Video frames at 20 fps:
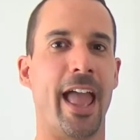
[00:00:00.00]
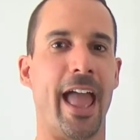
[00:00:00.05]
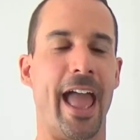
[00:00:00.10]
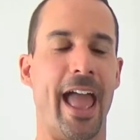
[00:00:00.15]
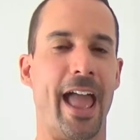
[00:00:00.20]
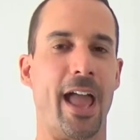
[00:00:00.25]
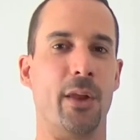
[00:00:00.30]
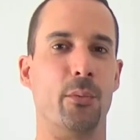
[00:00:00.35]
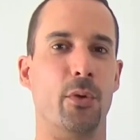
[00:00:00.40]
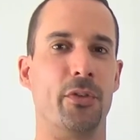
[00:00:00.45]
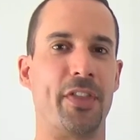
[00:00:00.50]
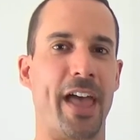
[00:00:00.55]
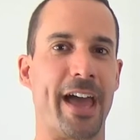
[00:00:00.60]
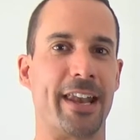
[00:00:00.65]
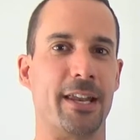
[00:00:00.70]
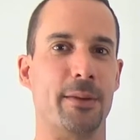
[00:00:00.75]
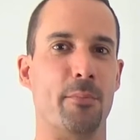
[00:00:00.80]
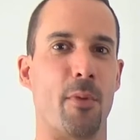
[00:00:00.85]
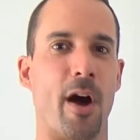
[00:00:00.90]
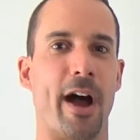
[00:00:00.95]
And with
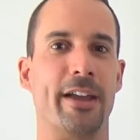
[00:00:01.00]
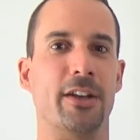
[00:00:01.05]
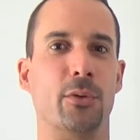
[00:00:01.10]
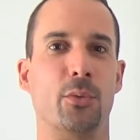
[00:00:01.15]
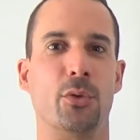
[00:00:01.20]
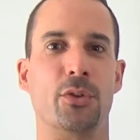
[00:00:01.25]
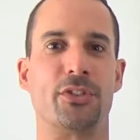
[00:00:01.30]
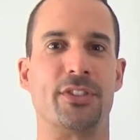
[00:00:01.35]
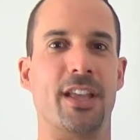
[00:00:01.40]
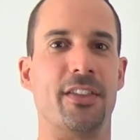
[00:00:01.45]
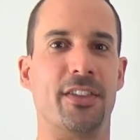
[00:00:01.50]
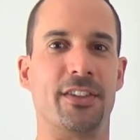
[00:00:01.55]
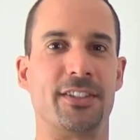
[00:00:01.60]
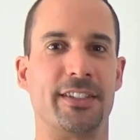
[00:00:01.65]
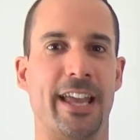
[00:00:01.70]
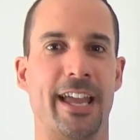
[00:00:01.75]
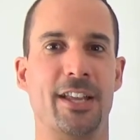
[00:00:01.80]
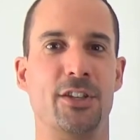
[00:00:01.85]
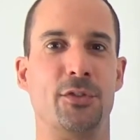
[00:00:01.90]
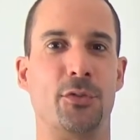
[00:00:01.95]
that in mind, it will set the
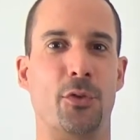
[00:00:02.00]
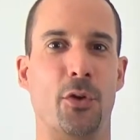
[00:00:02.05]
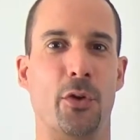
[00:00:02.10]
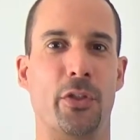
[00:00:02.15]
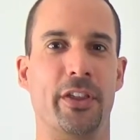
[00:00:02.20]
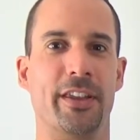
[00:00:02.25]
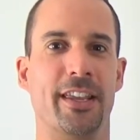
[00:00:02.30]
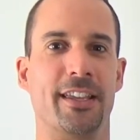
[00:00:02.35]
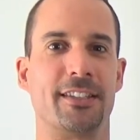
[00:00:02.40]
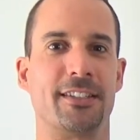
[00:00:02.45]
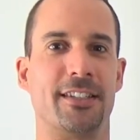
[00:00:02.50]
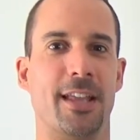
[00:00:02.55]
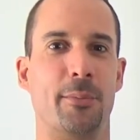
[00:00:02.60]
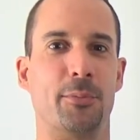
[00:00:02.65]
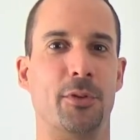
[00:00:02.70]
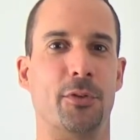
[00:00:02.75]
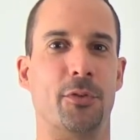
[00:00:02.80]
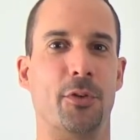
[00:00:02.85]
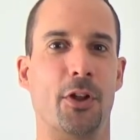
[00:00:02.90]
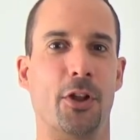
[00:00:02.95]
stage for the next
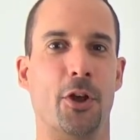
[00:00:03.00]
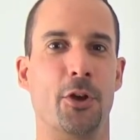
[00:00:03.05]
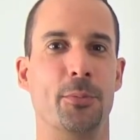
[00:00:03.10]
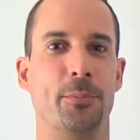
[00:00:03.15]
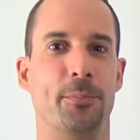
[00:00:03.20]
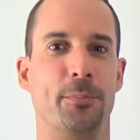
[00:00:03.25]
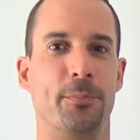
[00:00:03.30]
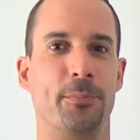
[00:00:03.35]
step to follow.